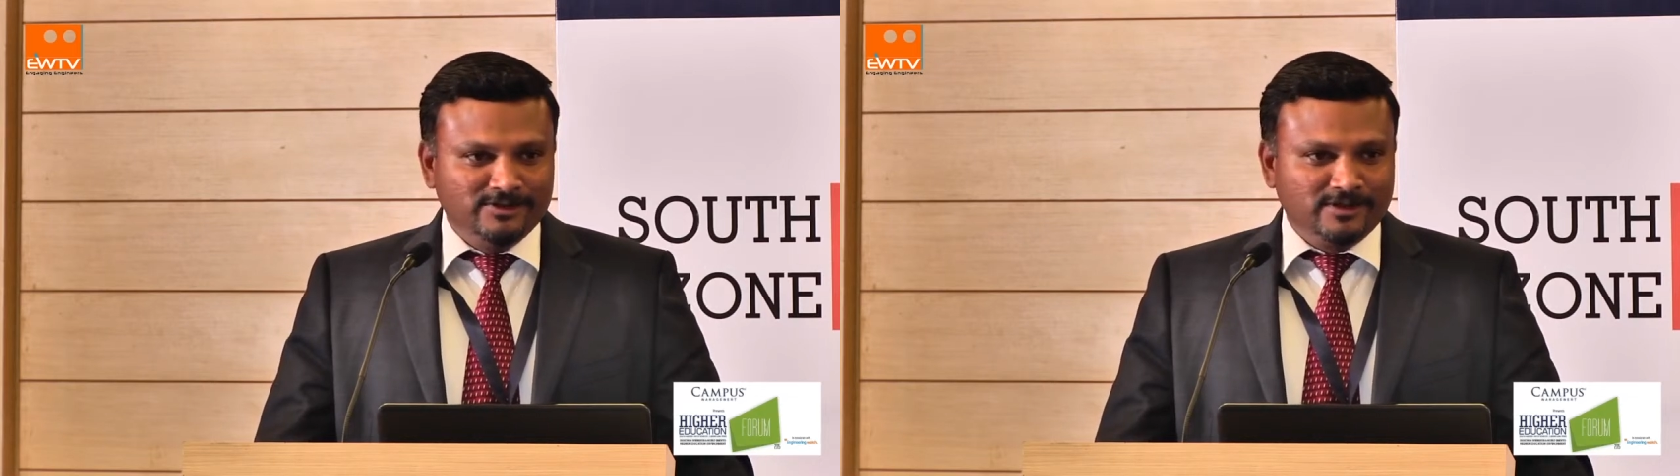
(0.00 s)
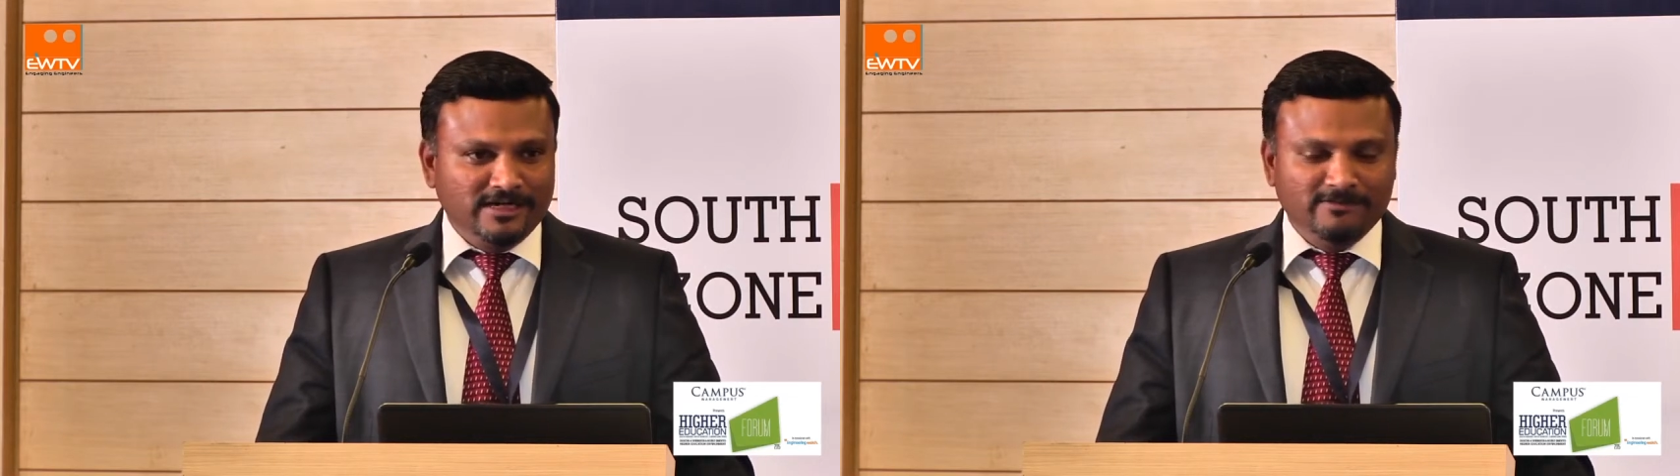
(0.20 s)

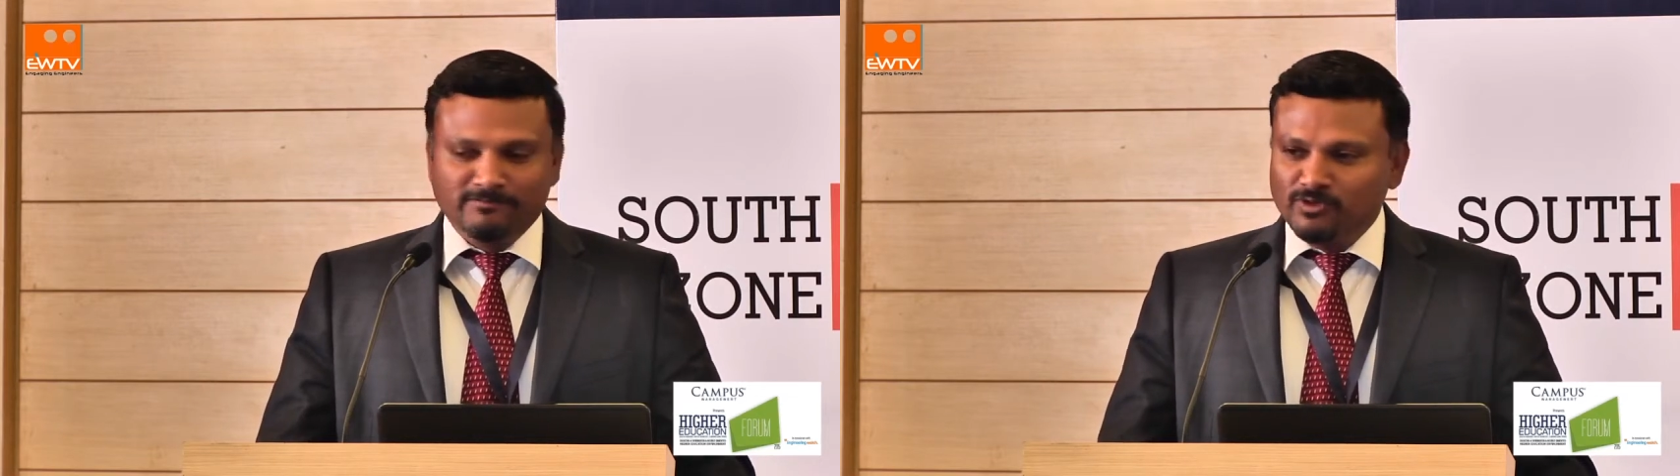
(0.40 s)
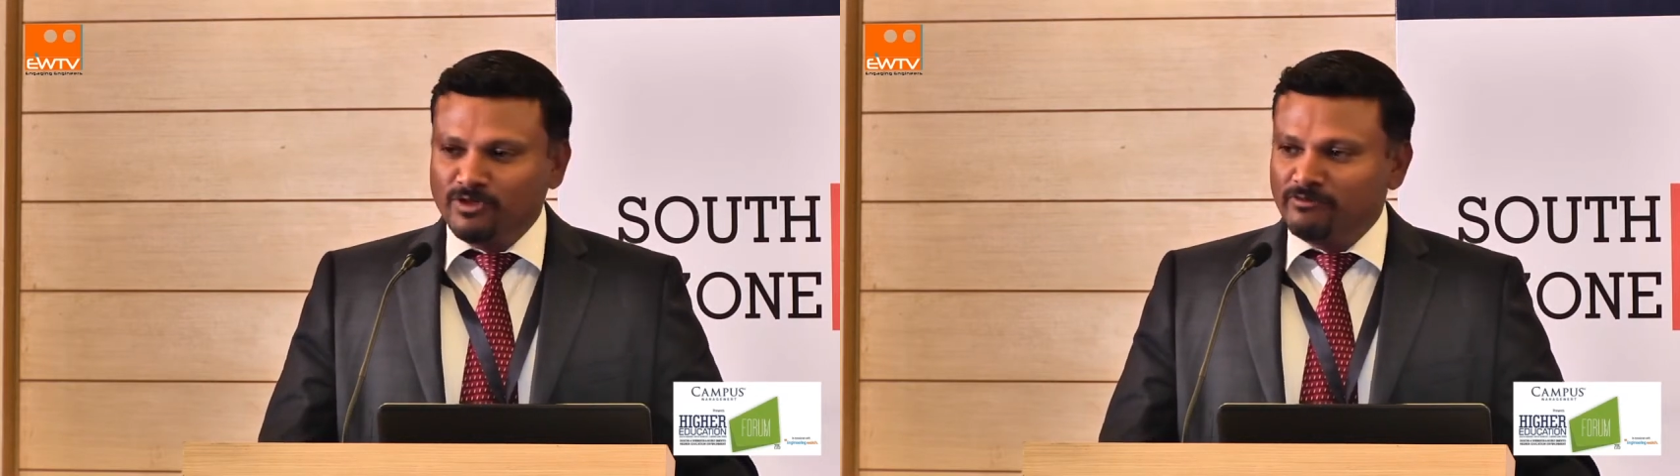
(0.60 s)
to kind
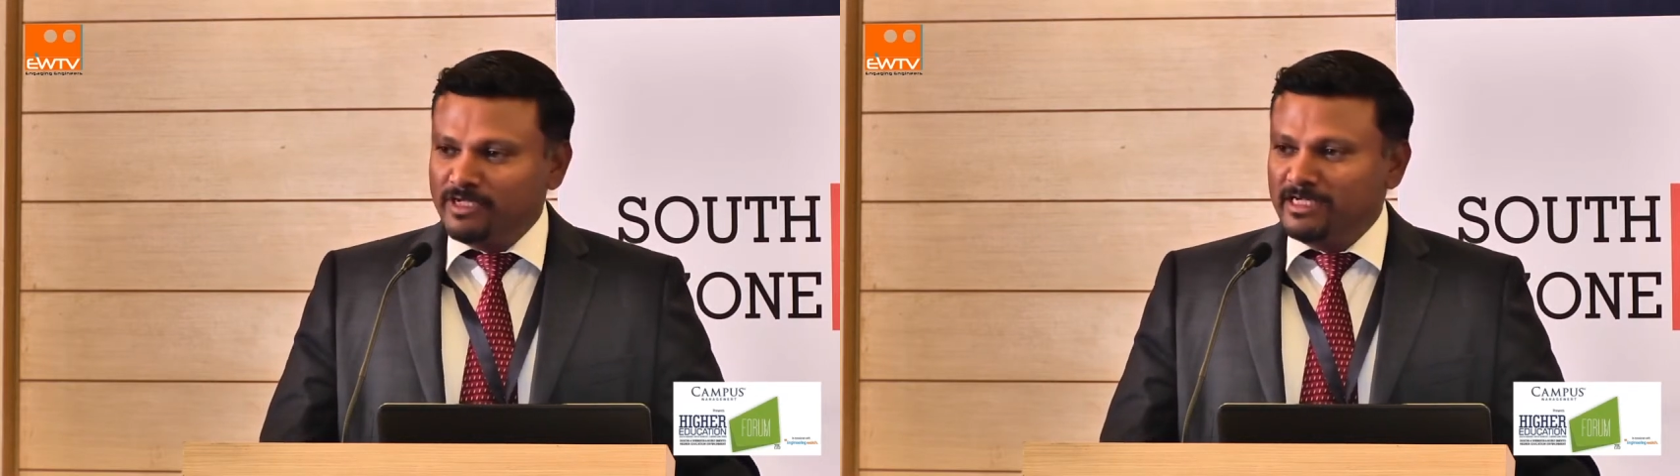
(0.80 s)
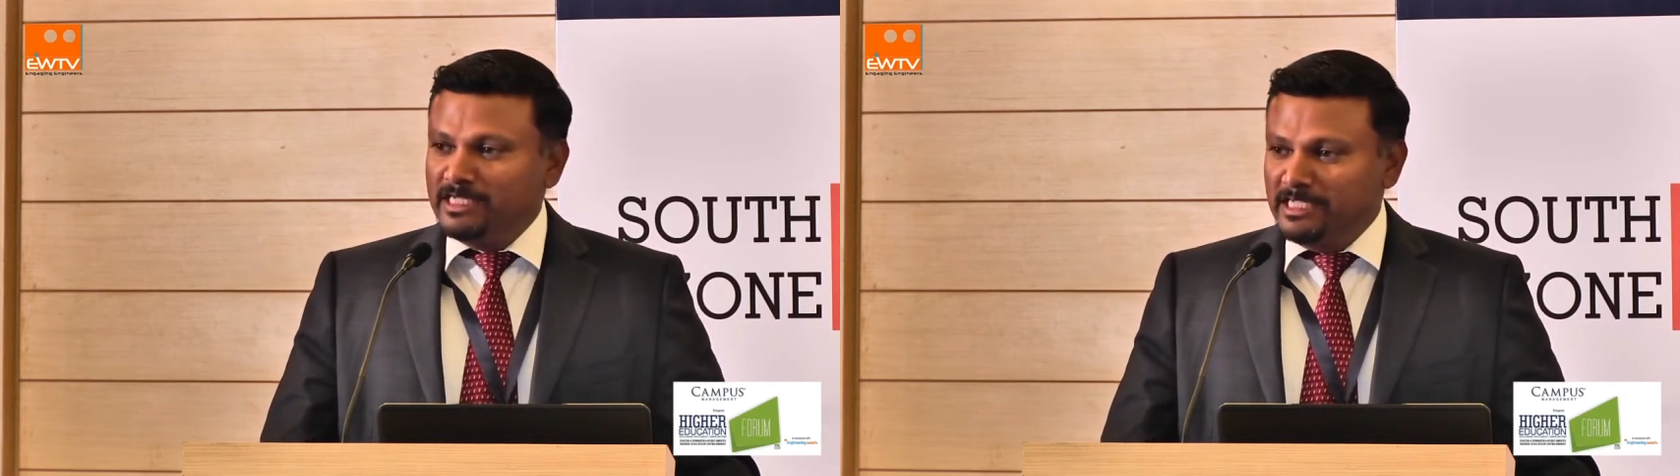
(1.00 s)
of do a
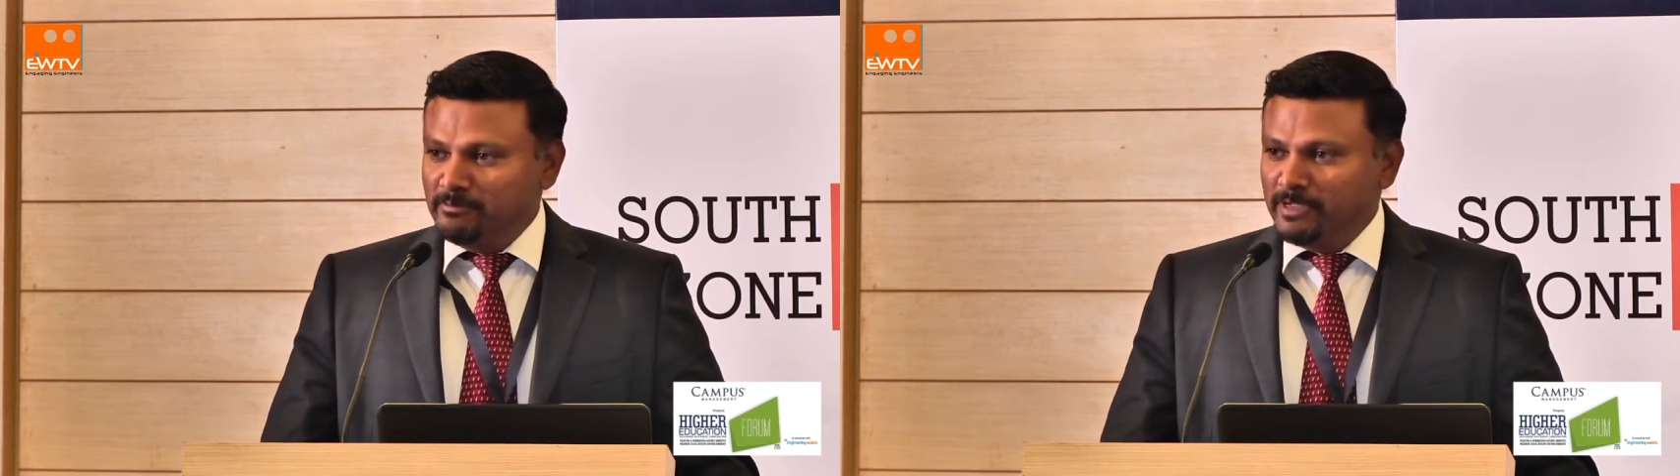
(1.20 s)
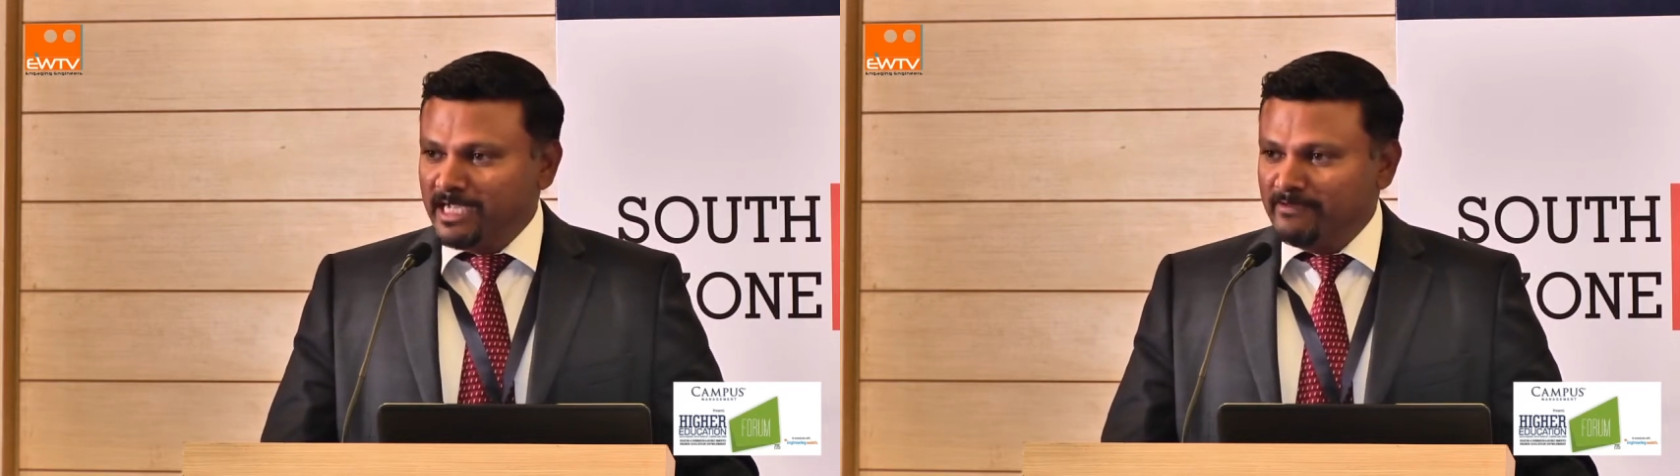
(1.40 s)
very
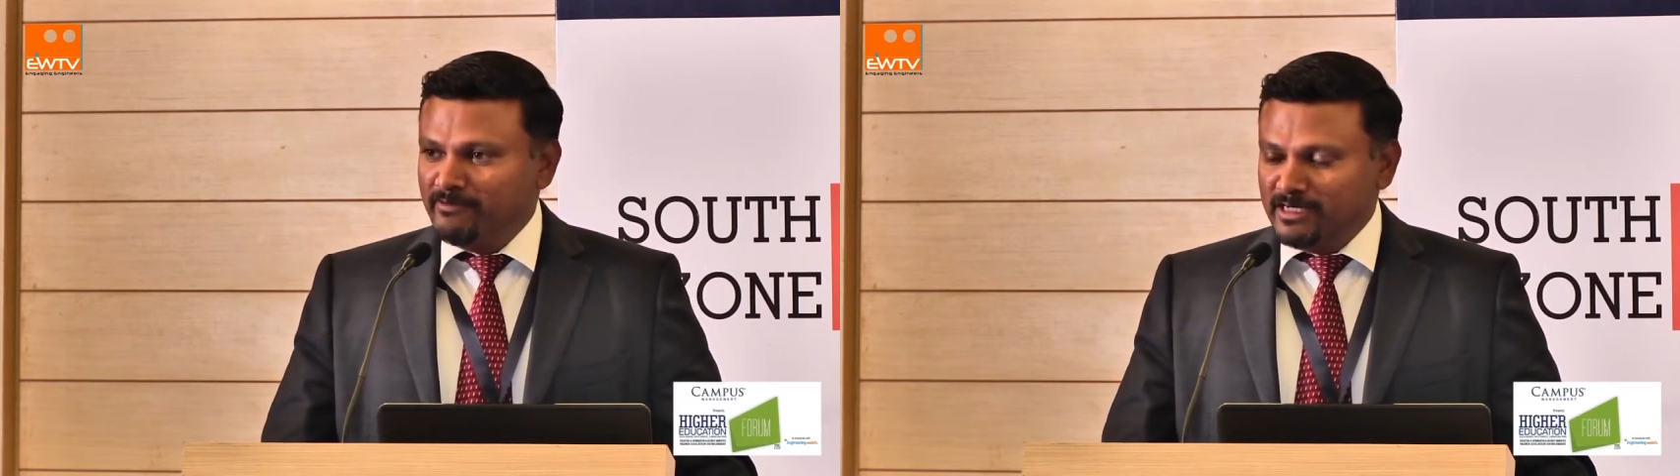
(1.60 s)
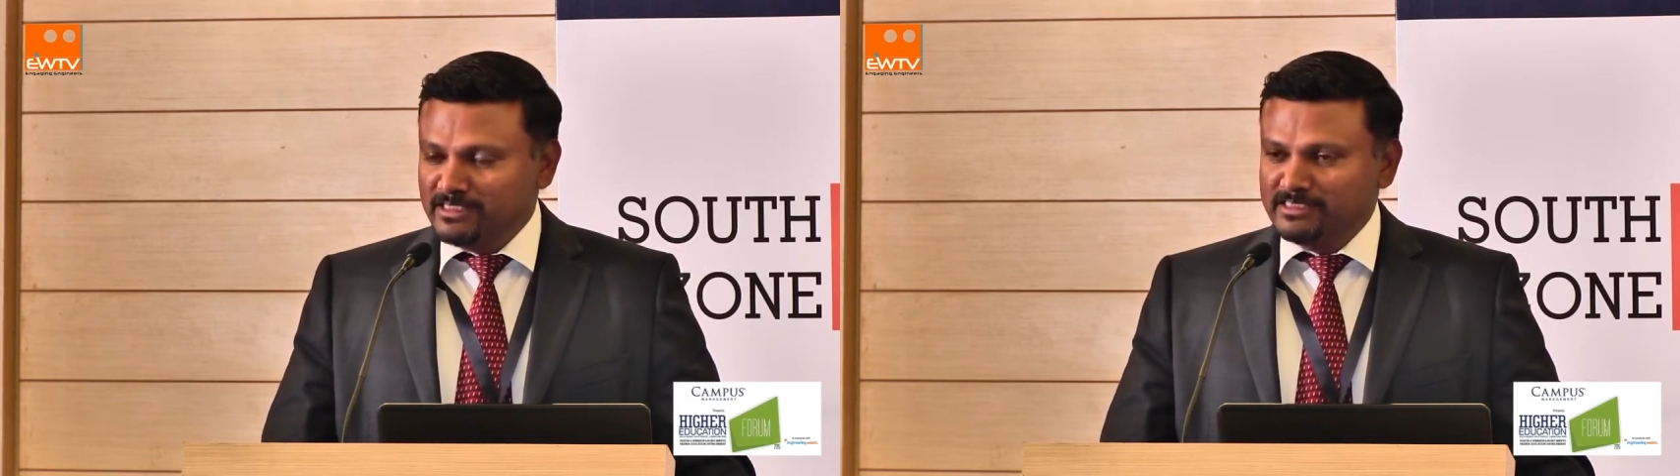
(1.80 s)
deep
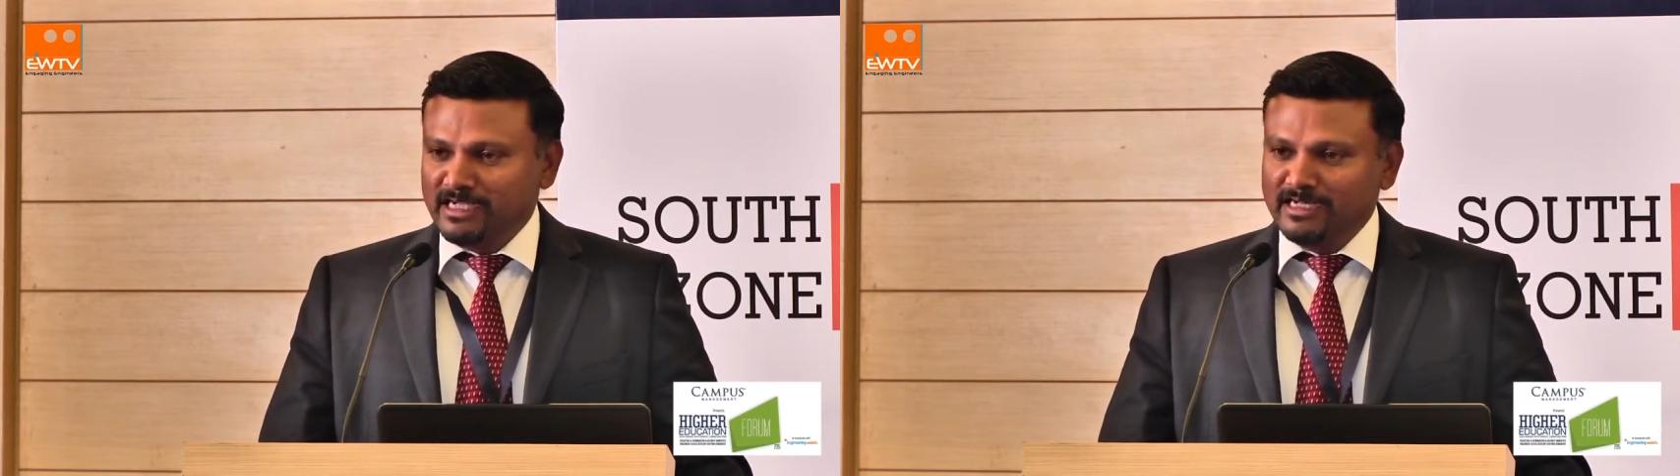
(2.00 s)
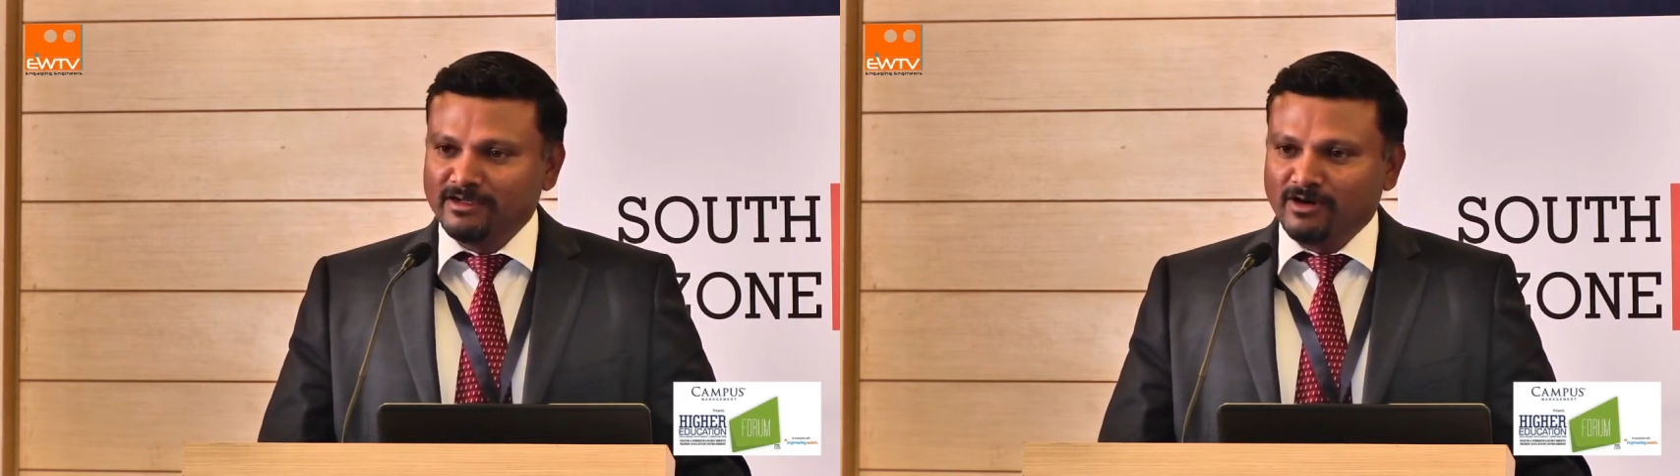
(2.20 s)
dive
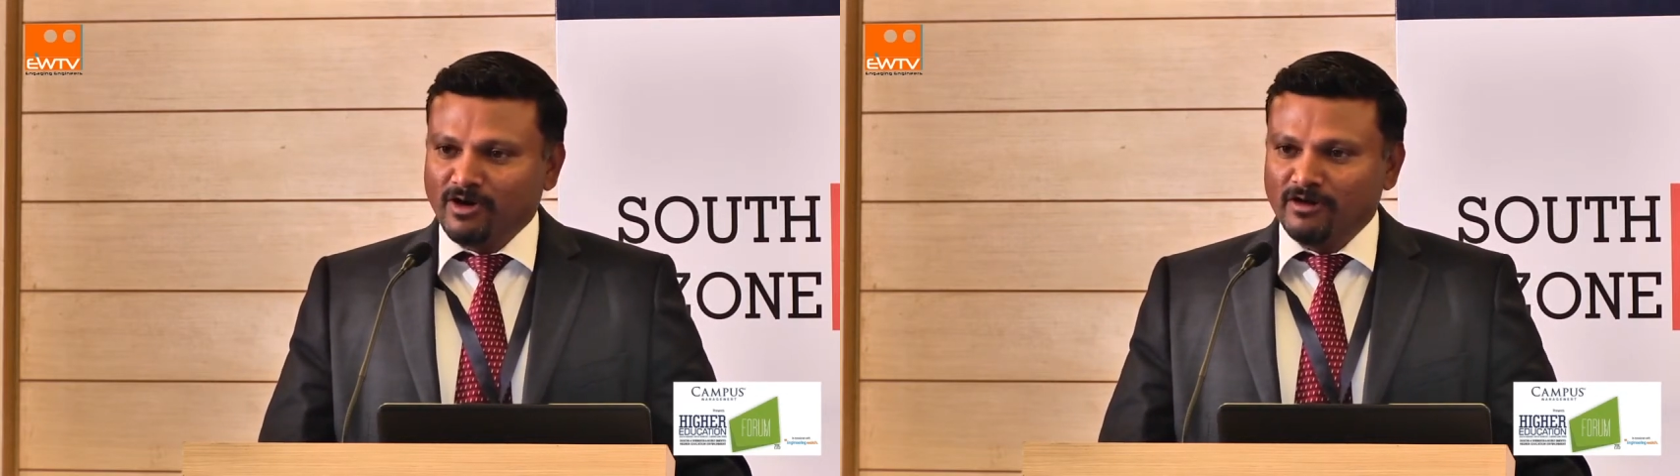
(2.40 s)
understanding